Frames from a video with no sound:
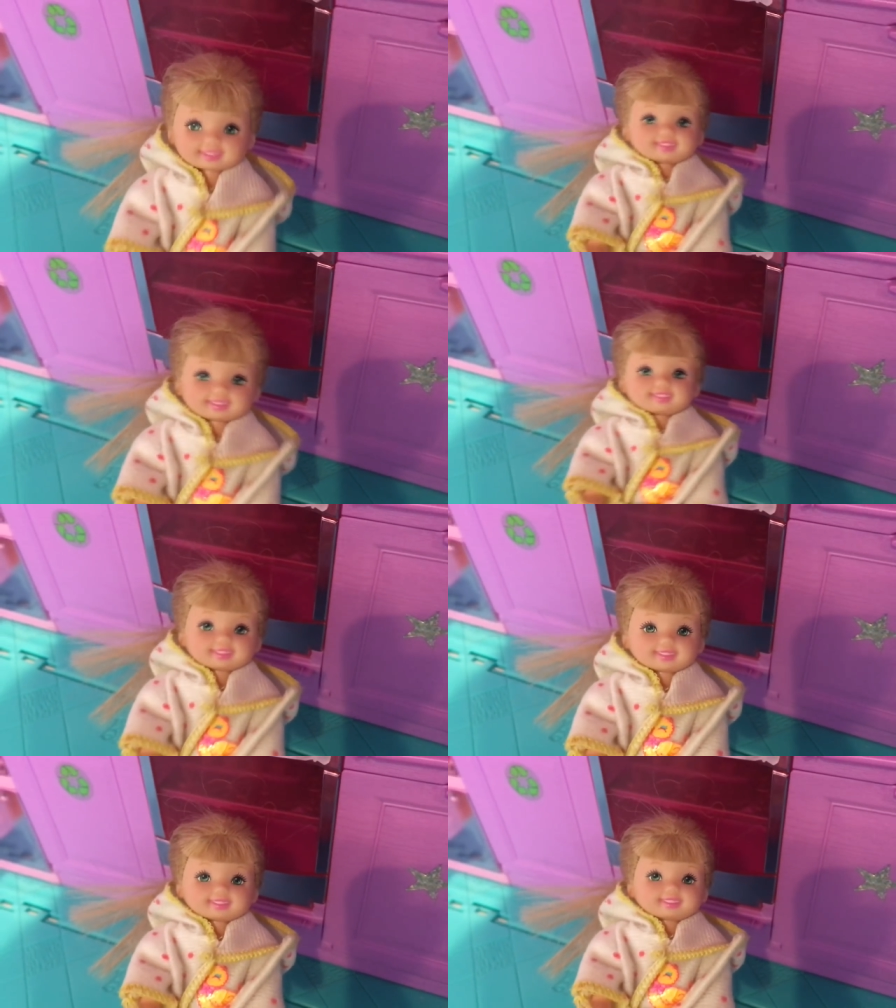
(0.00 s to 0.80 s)

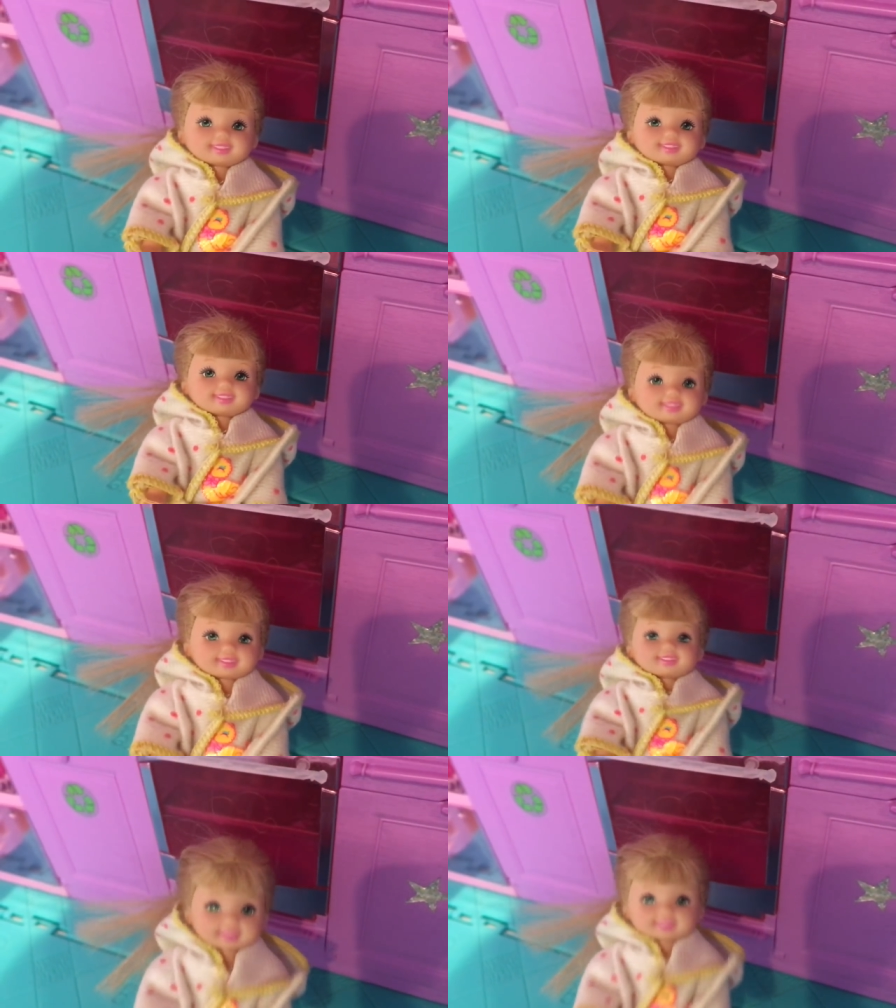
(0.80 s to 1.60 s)
Oh, well,
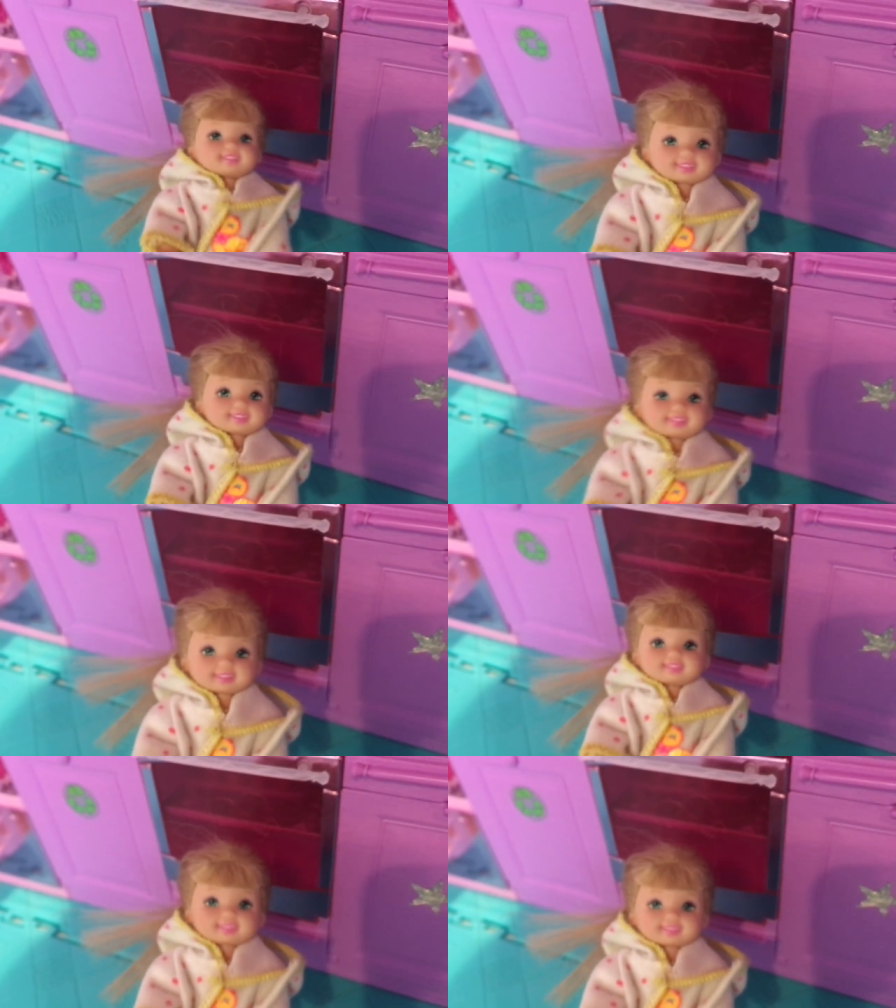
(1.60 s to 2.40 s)
it okay
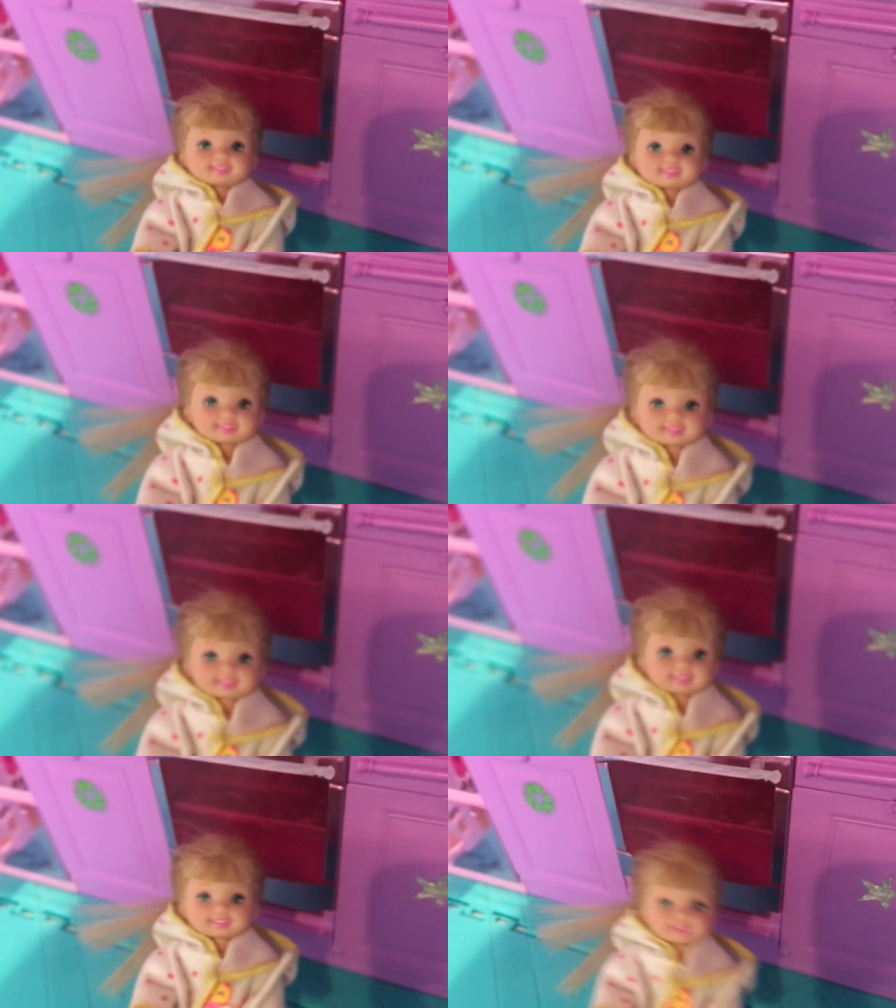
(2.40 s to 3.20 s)
if we could
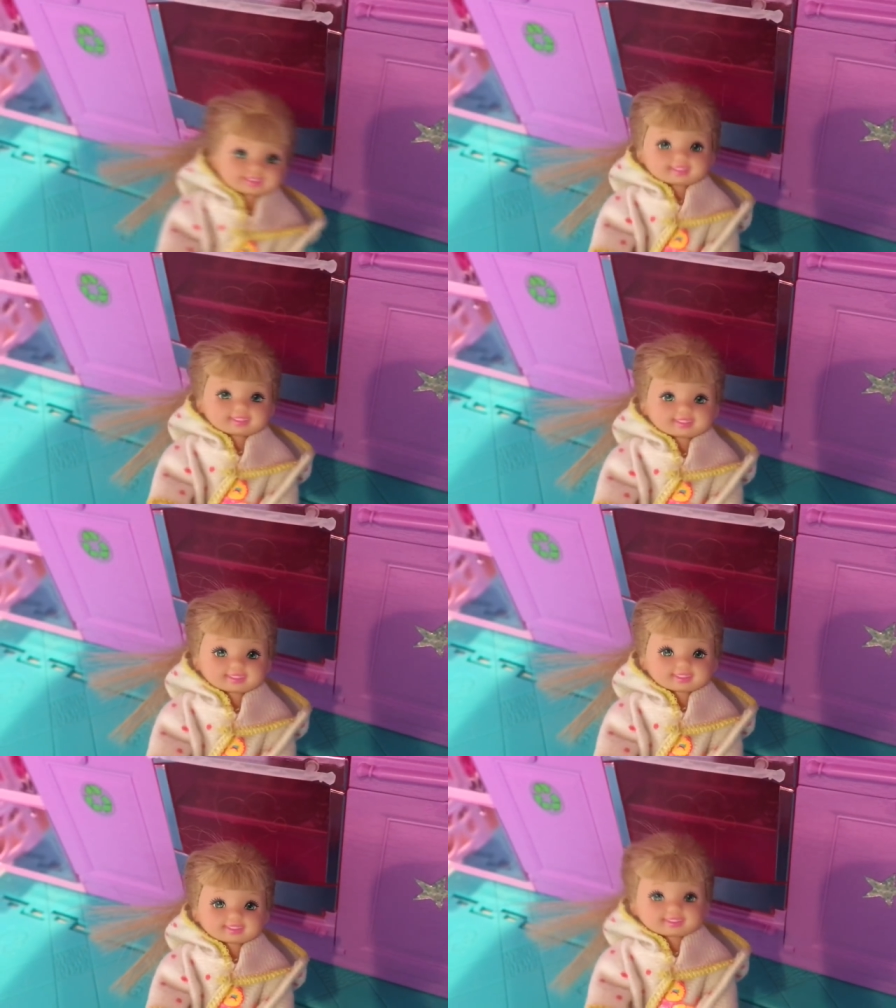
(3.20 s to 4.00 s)
play with
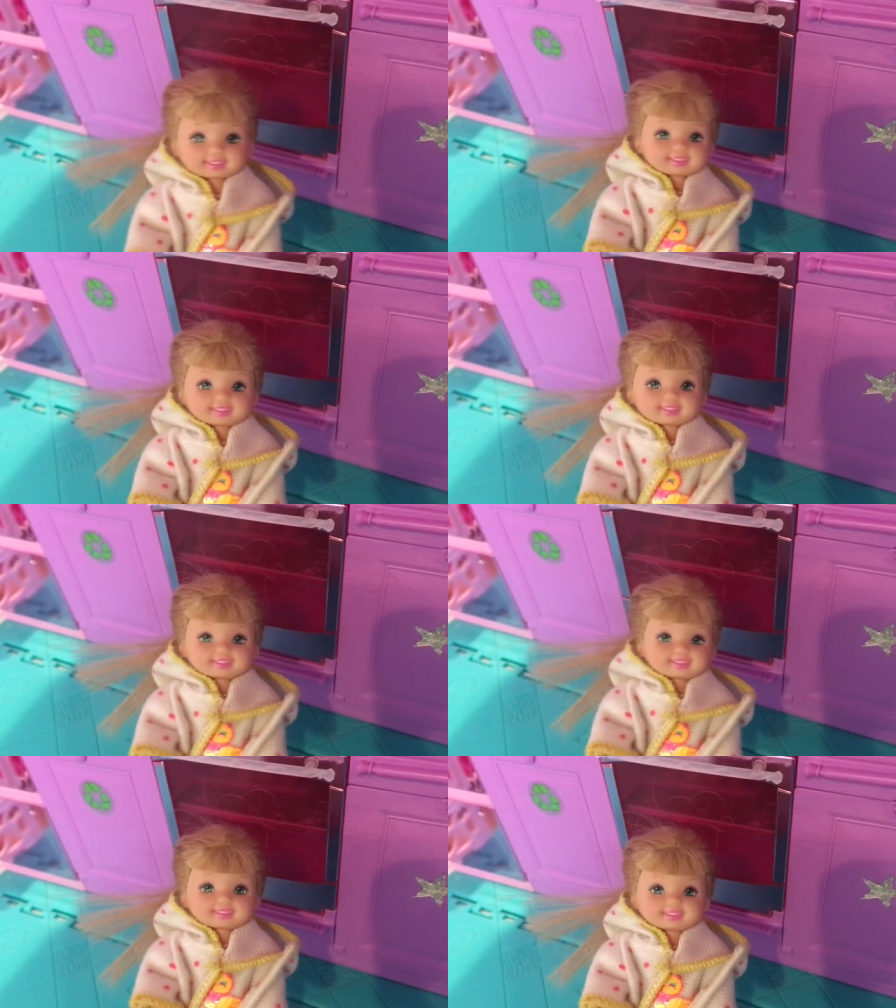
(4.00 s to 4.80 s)
Drea. I could
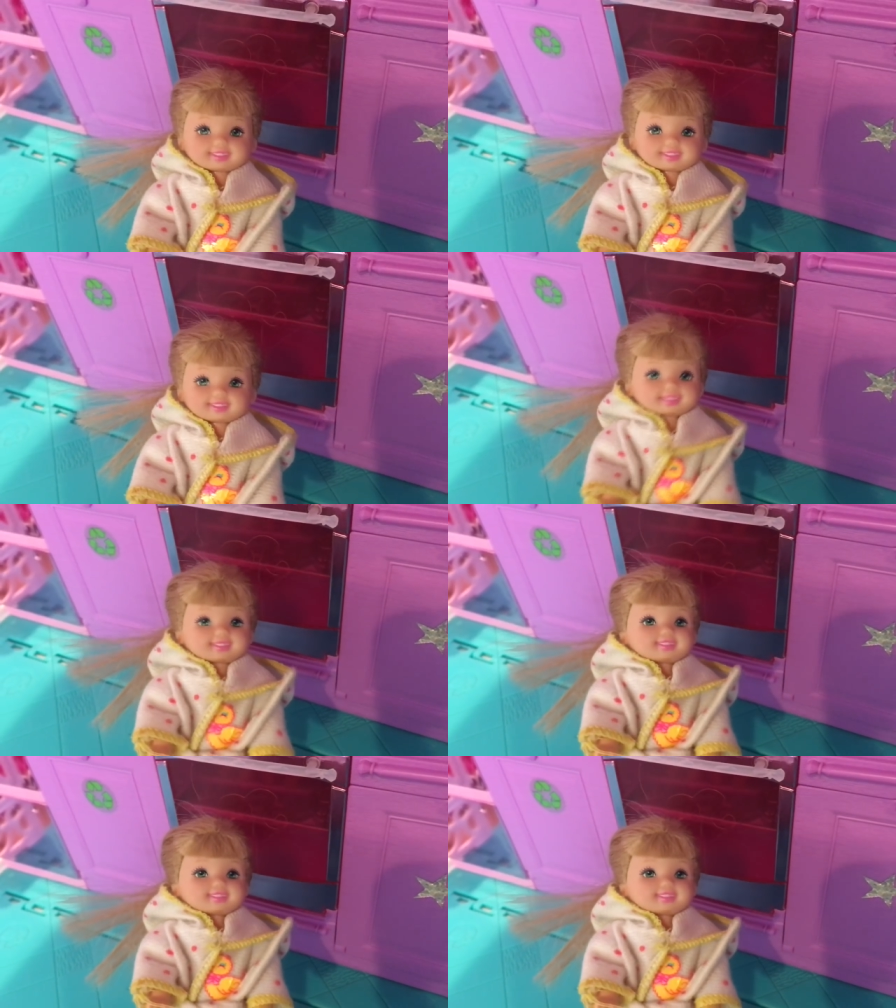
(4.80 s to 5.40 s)
just go get